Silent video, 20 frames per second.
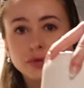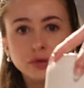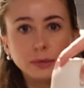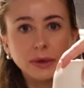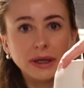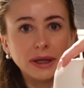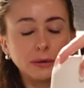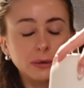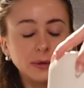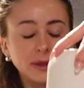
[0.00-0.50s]

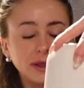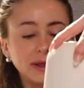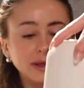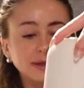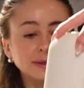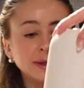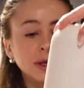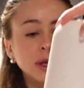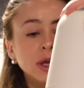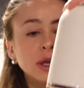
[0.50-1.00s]
familiar with
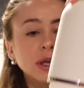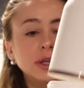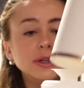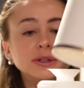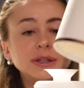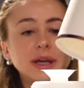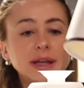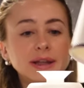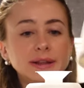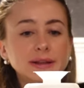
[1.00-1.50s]
these. You
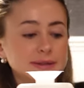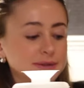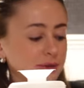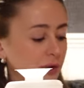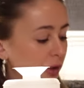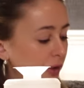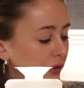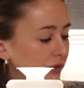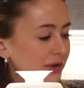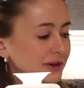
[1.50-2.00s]
take this
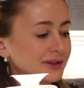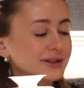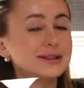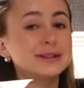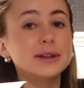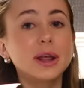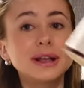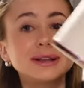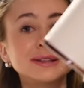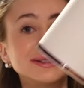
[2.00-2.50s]
off. This
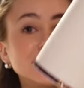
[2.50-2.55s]
is like